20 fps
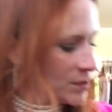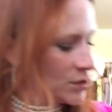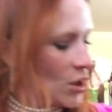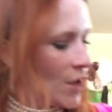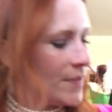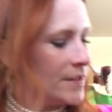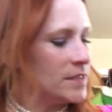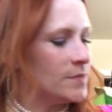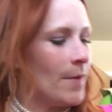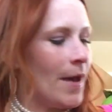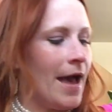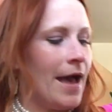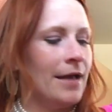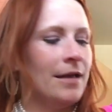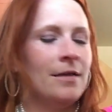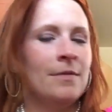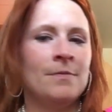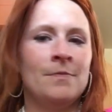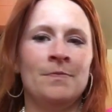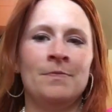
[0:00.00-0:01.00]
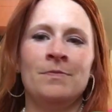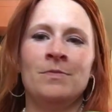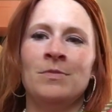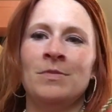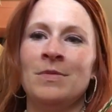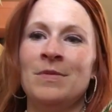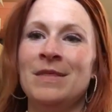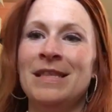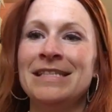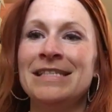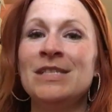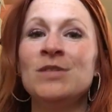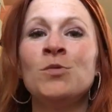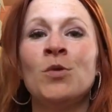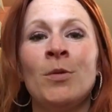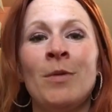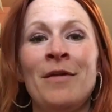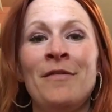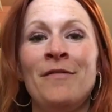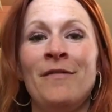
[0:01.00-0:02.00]
saw this bag. This is
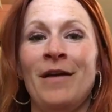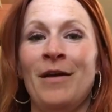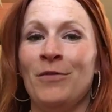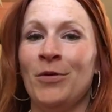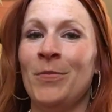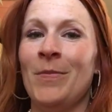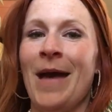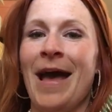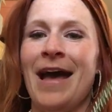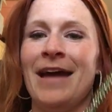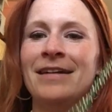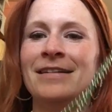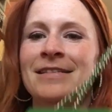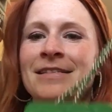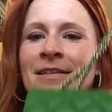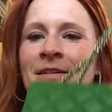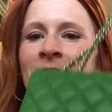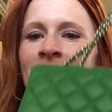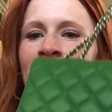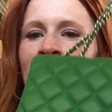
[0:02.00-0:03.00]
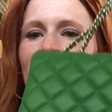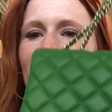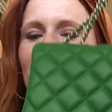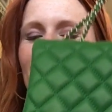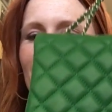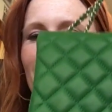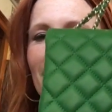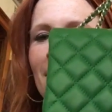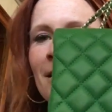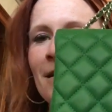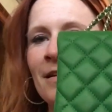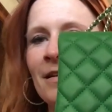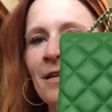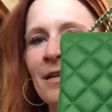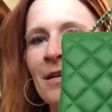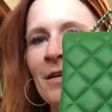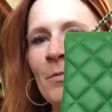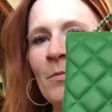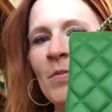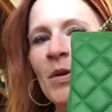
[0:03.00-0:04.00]
one of my favorite bags
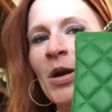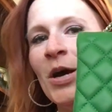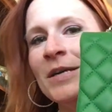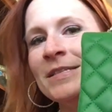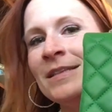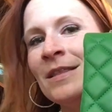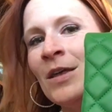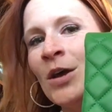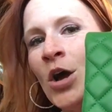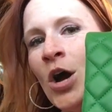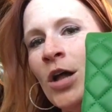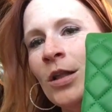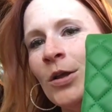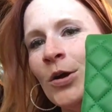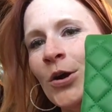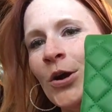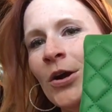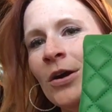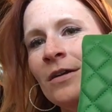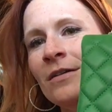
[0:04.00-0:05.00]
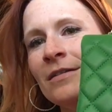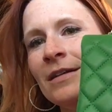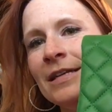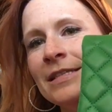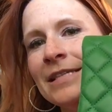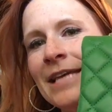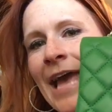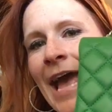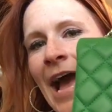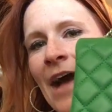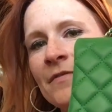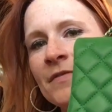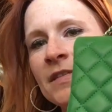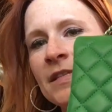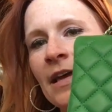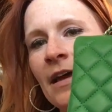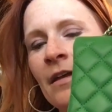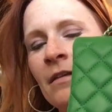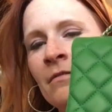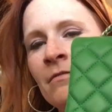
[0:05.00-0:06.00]
because of the color. It's
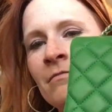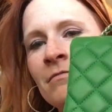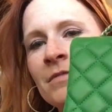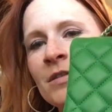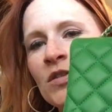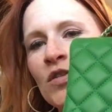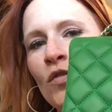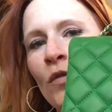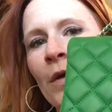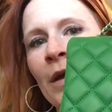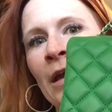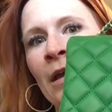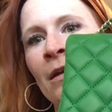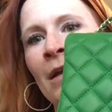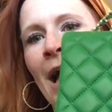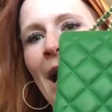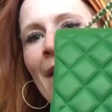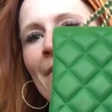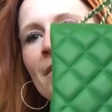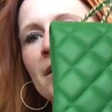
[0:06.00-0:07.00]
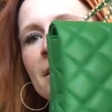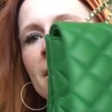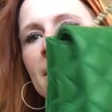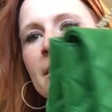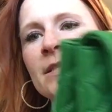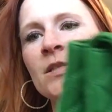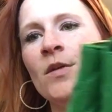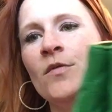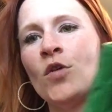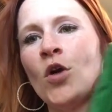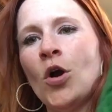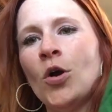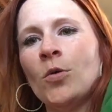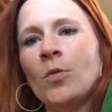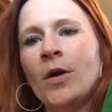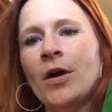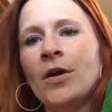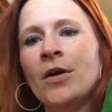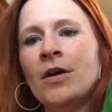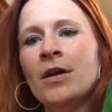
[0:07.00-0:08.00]
calfskin. It's green, obviously silver
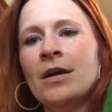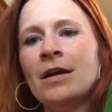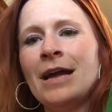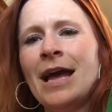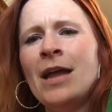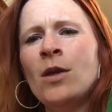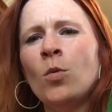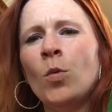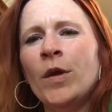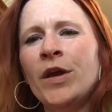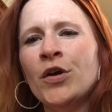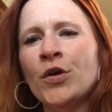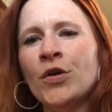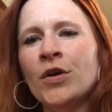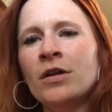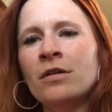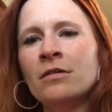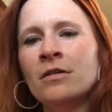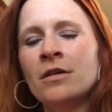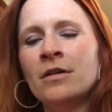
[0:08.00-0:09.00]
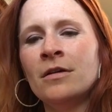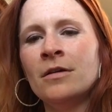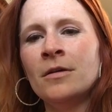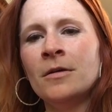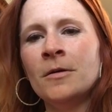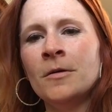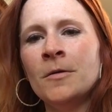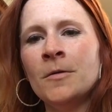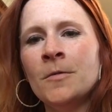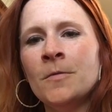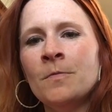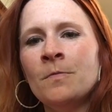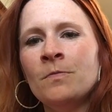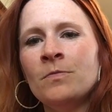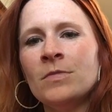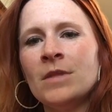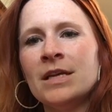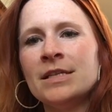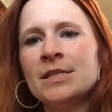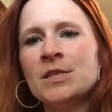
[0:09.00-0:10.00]
hardware. Kind of weird.
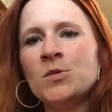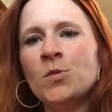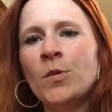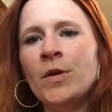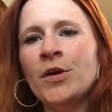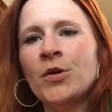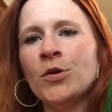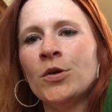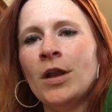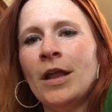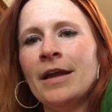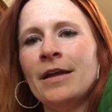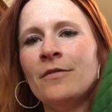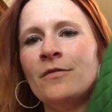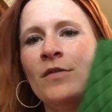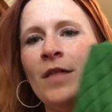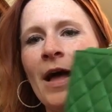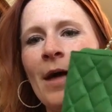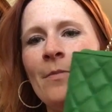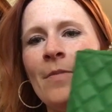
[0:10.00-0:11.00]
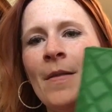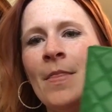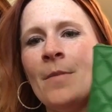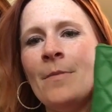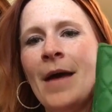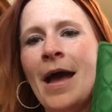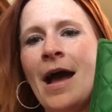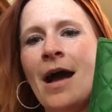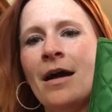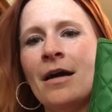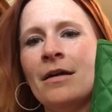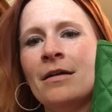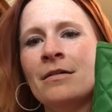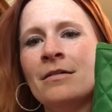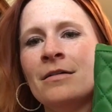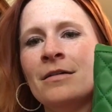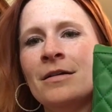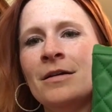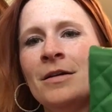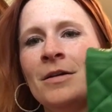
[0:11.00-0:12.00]
Has this weird flap on the back,
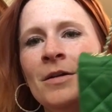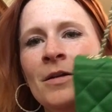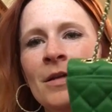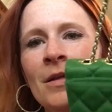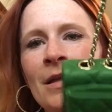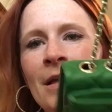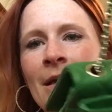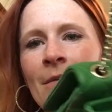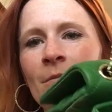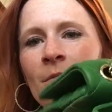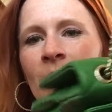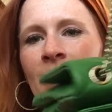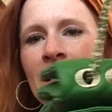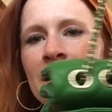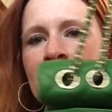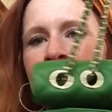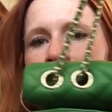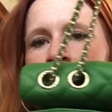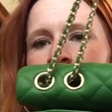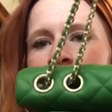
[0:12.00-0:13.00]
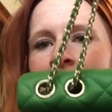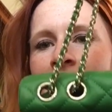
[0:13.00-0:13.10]
like a zip